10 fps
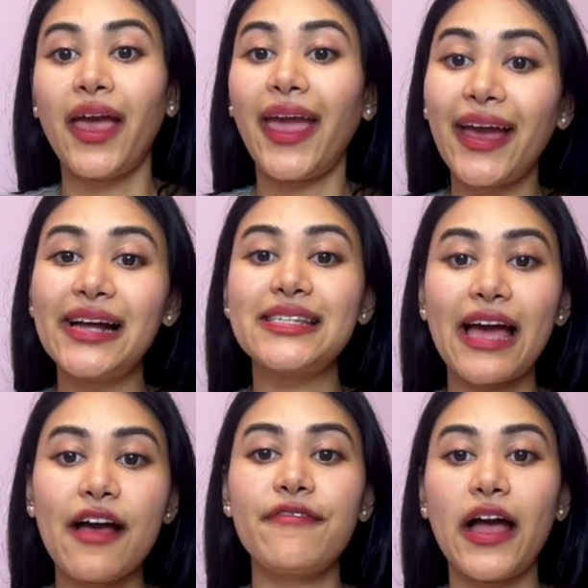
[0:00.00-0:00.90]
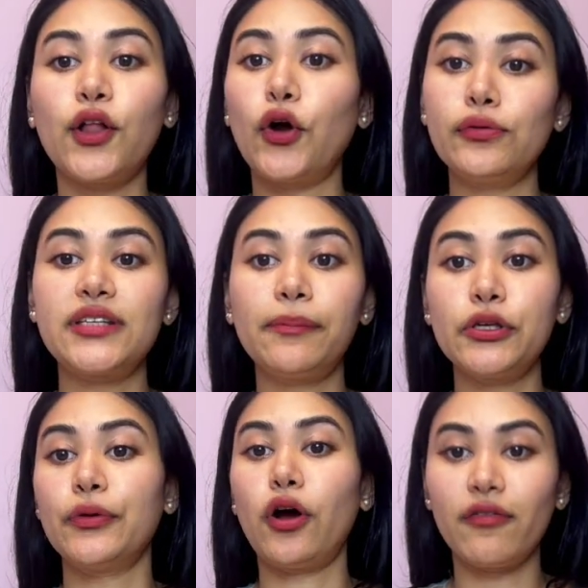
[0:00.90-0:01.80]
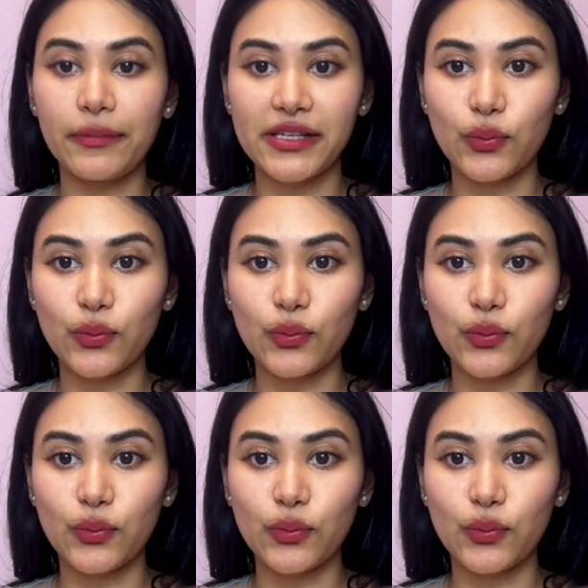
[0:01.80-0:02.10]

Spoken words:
and FLOW in all of them as